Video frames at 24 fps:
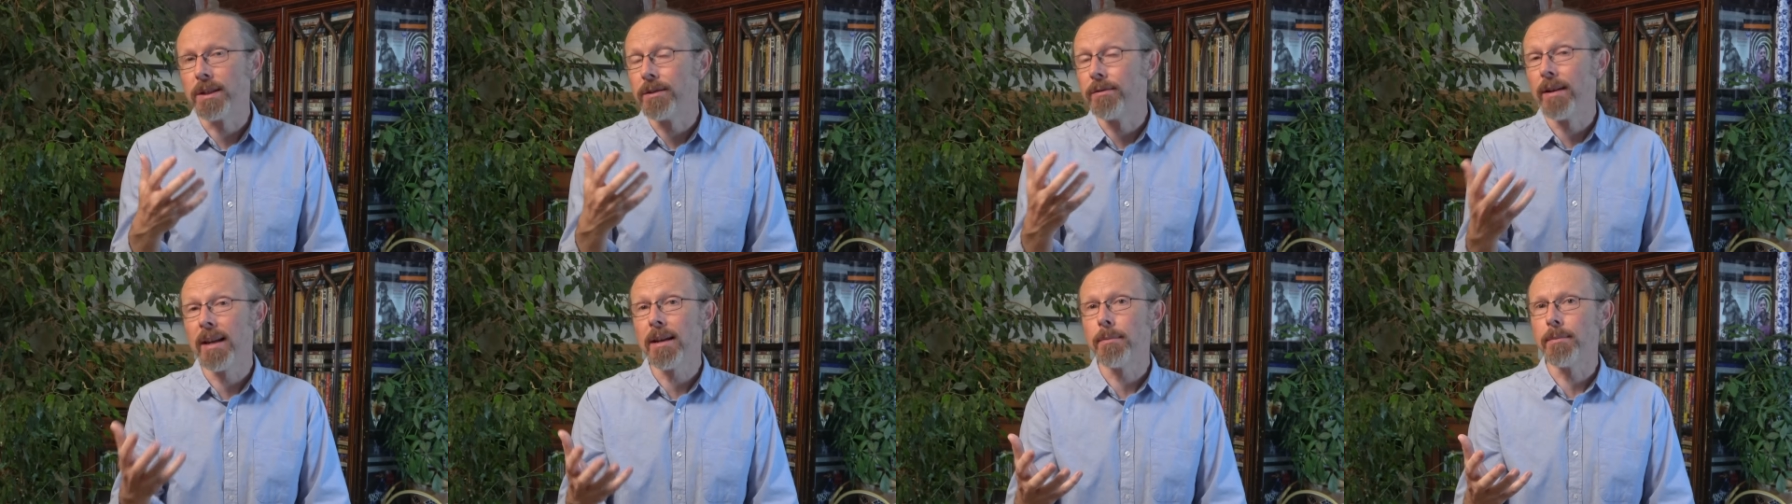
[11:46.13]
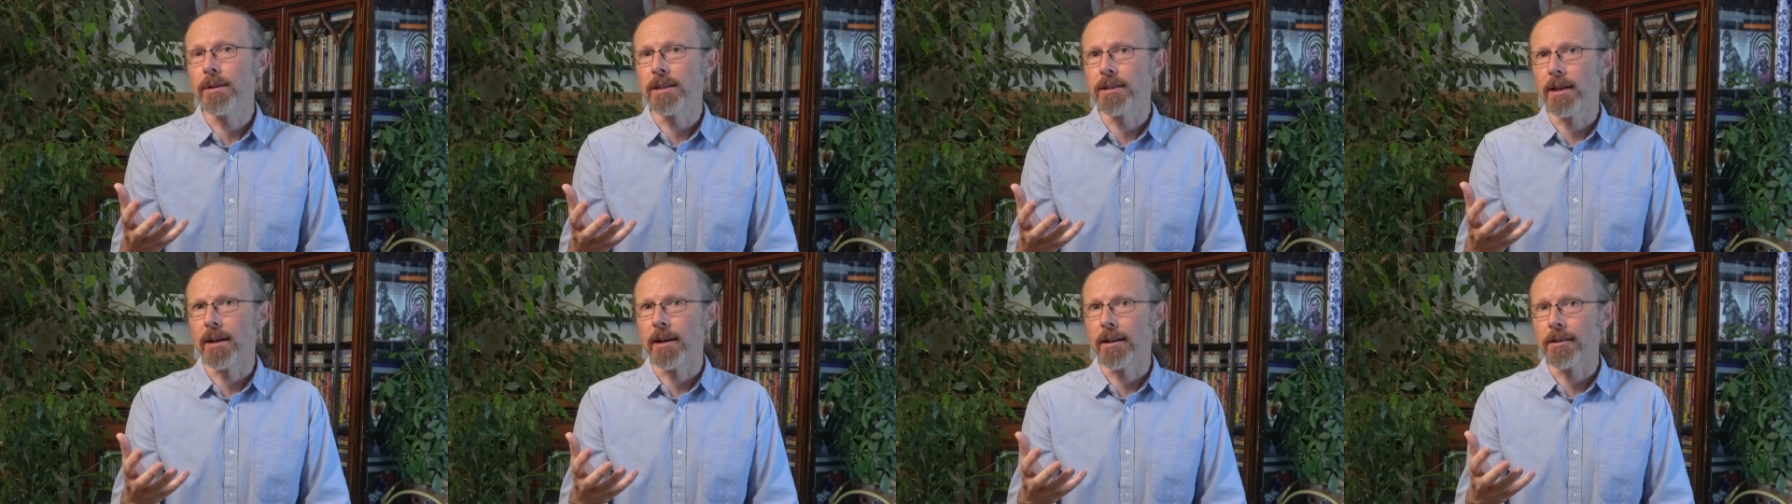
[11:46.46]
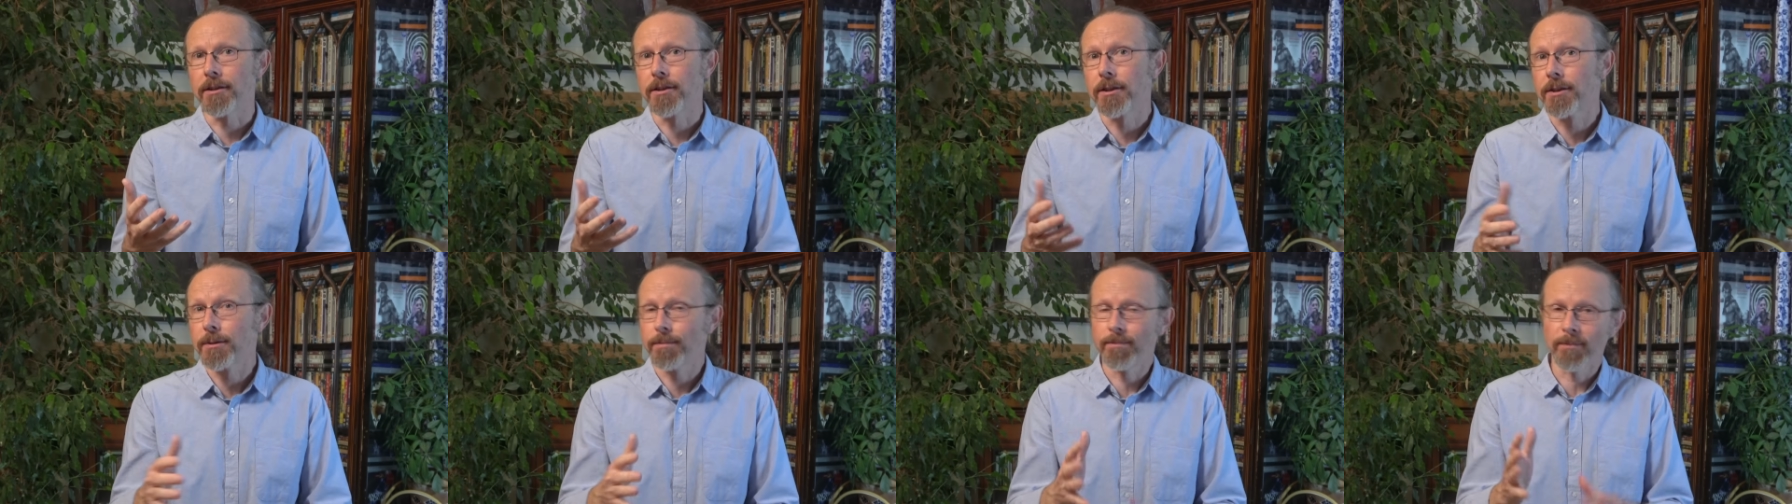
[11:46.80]
development
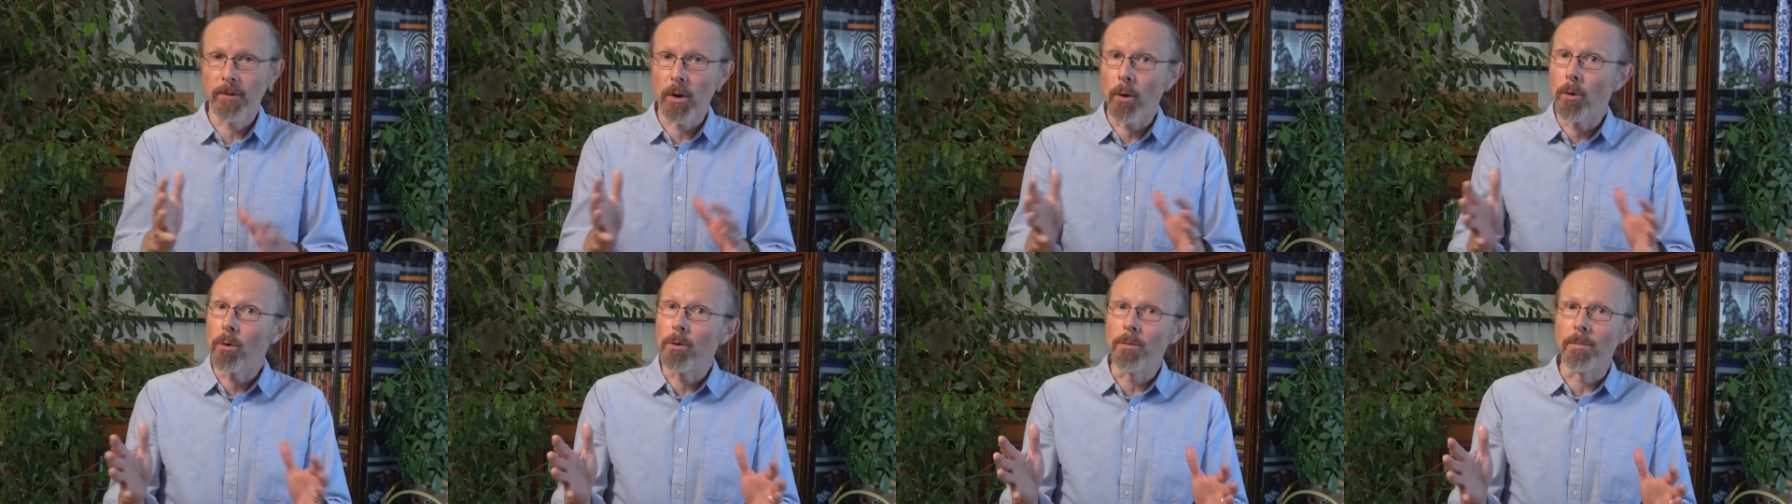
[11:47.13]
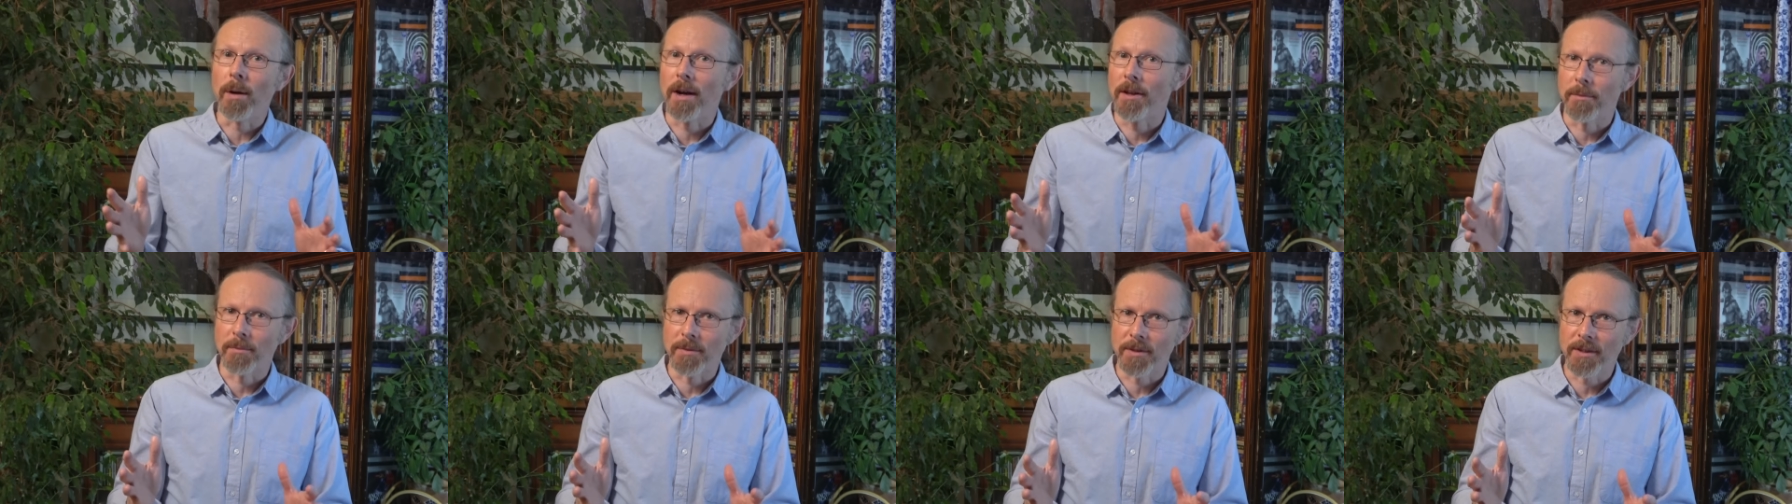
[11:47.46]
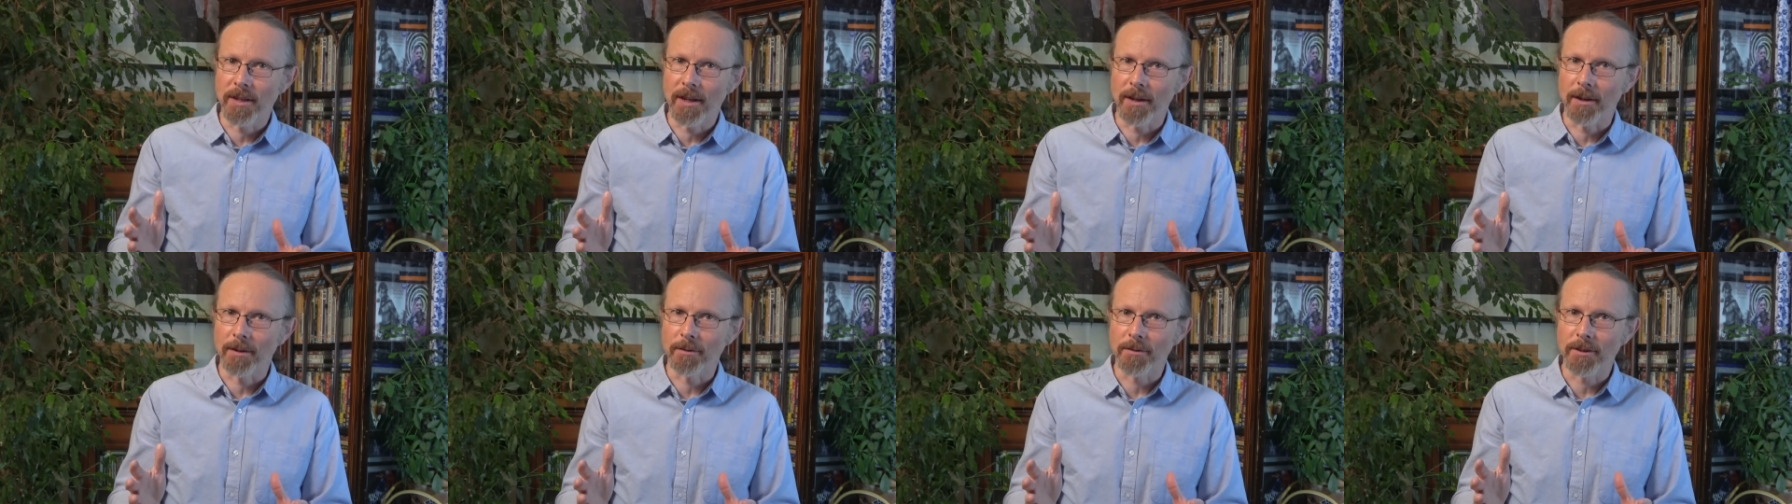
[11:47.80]
tasks all by
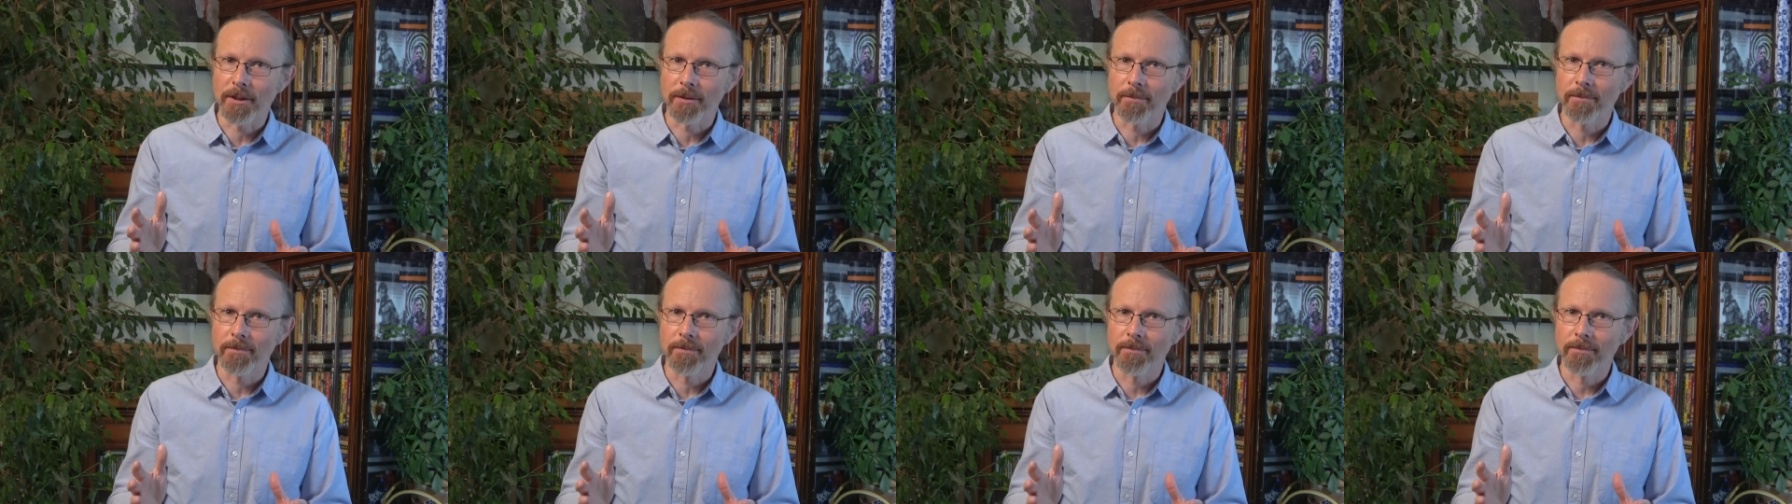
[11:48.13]
themselves.